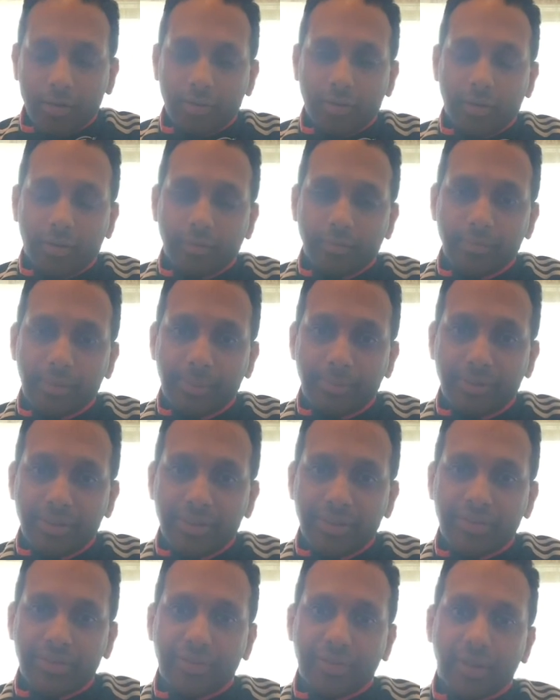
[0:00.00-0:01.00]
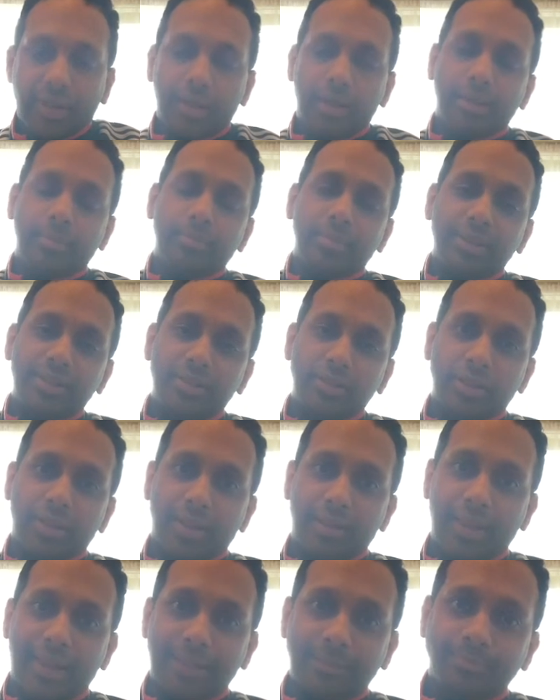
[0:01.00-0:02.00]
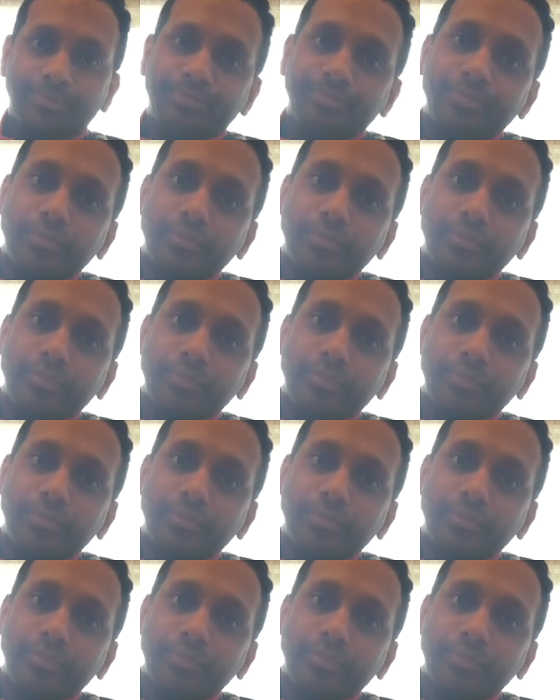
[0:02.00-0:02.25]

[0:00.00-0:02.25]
of memories. Please look at that.